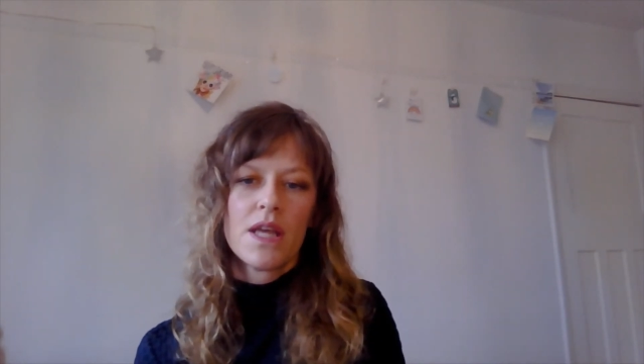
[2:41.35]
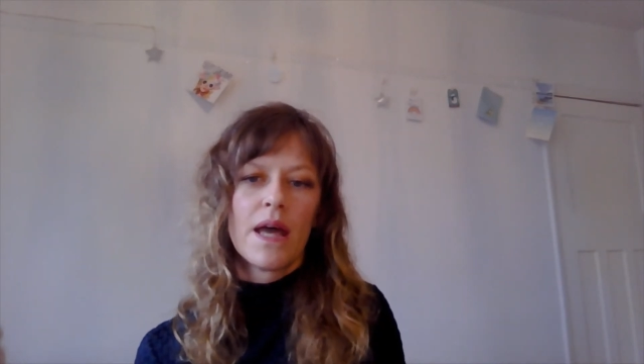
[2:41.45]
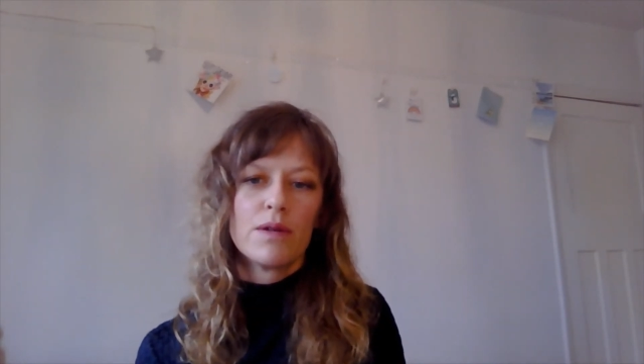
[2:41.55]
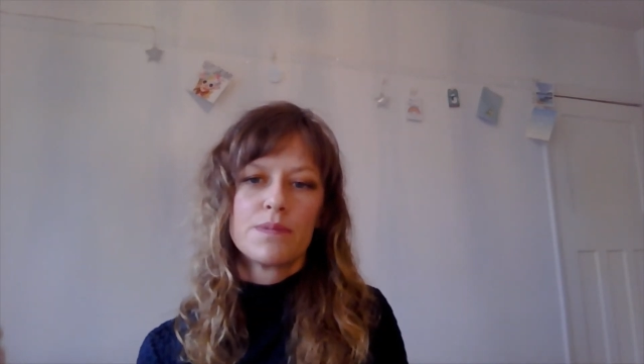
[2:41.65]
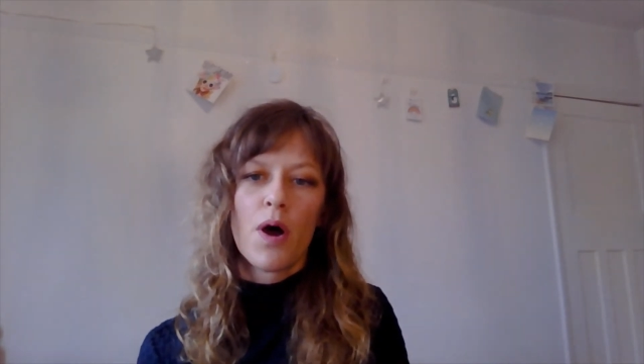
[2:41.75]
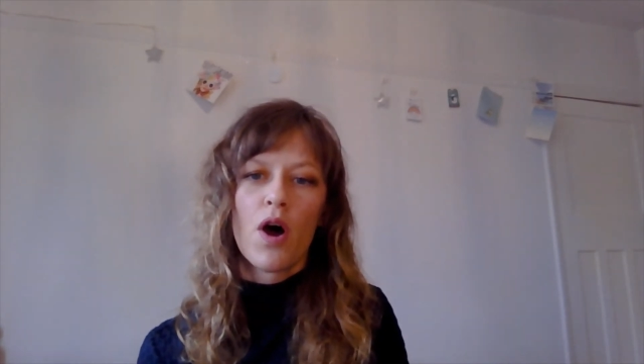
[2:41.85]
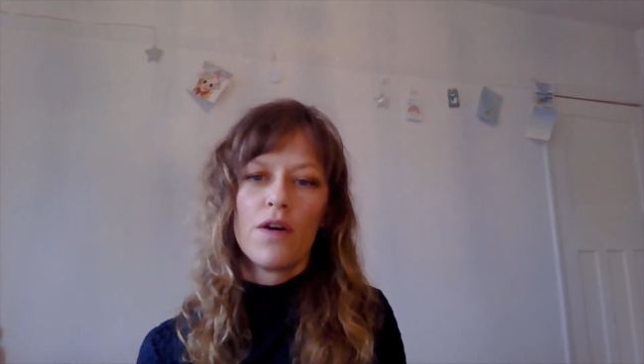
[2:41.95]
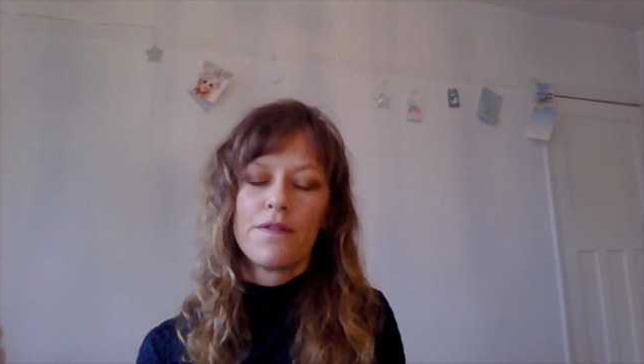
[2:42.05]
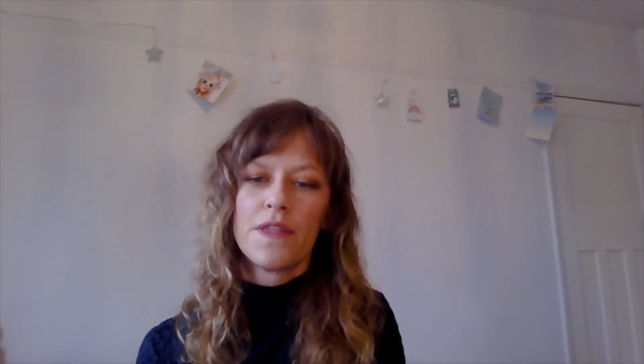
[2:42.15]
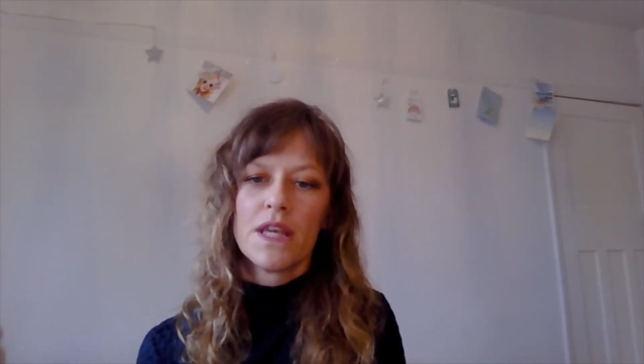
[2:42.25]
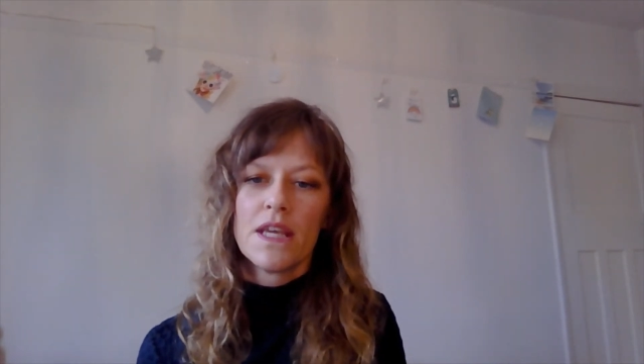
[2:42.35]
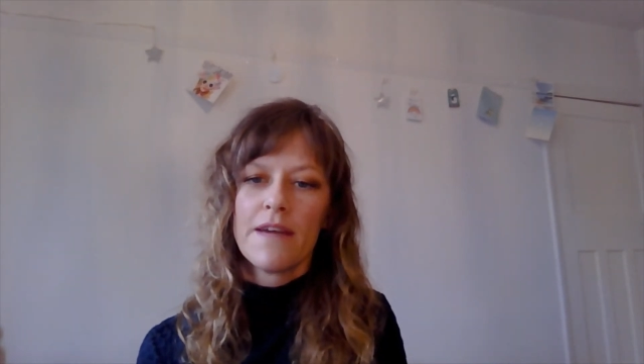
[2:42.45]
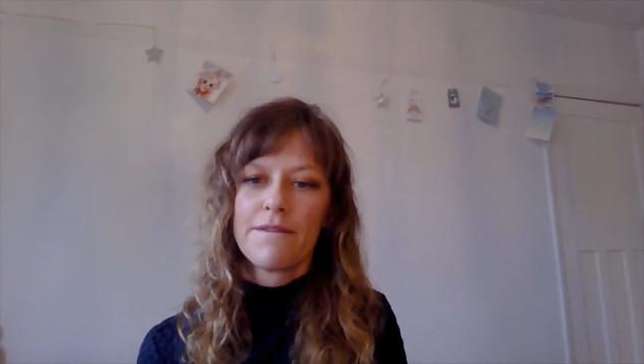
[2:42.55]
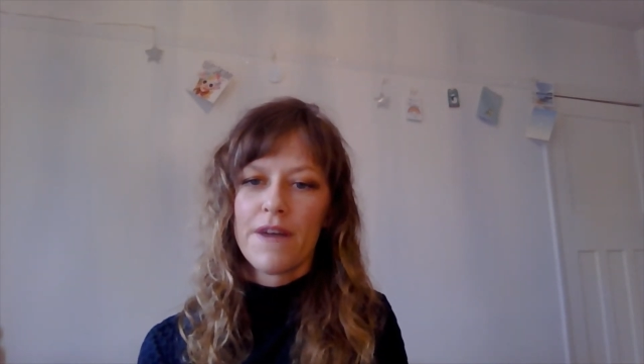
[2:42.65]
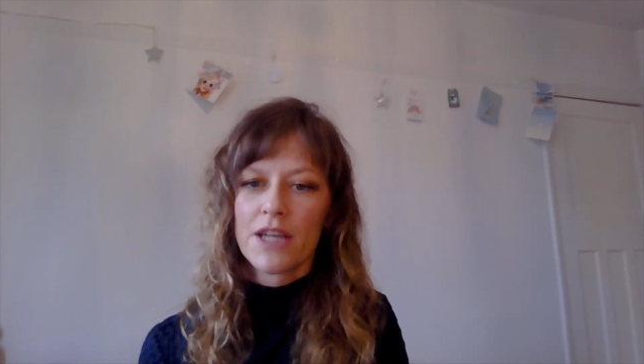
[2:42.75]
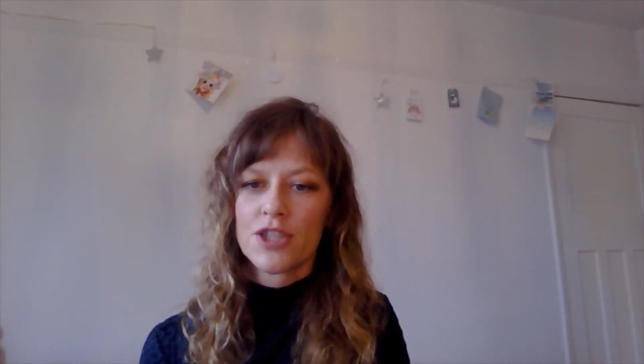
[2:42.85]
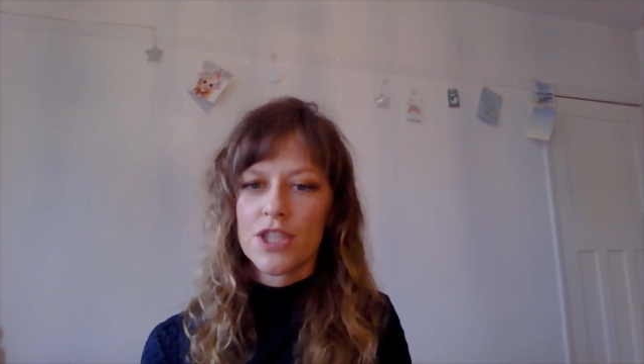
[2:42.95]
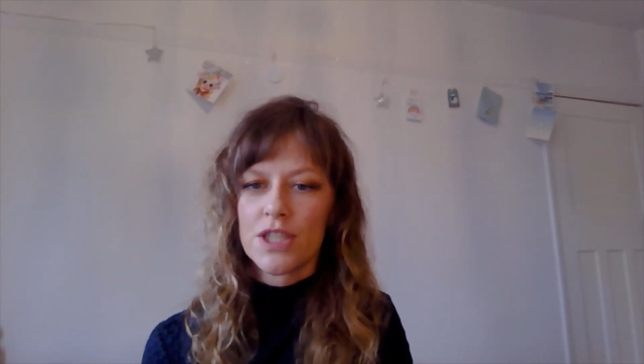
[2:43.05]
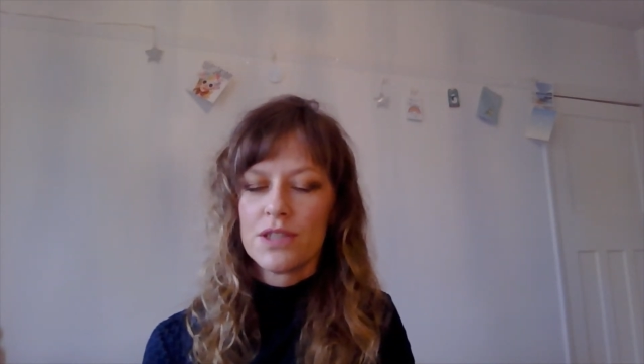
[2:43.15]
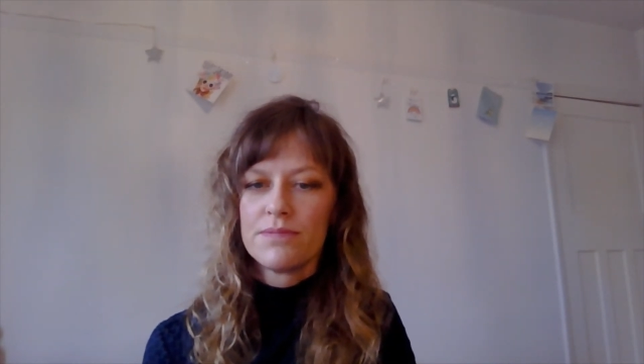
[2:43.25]
That was part of the
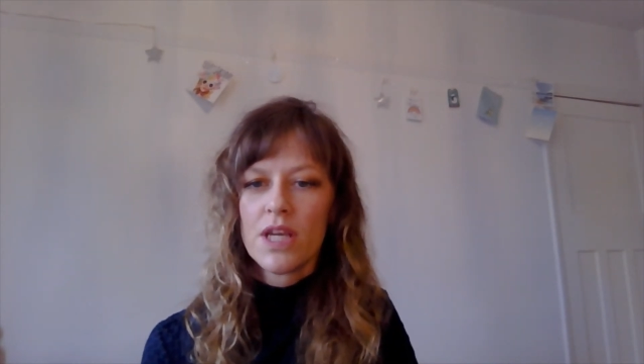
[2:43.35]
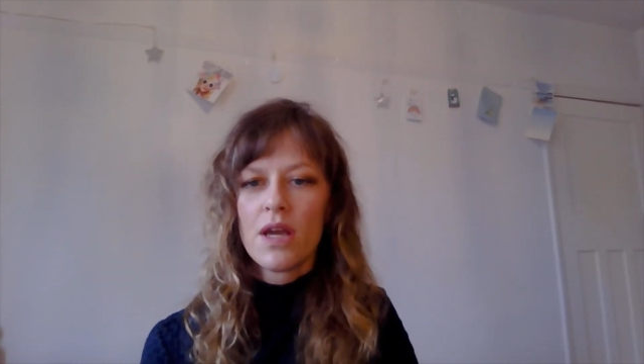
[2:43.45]
fashion,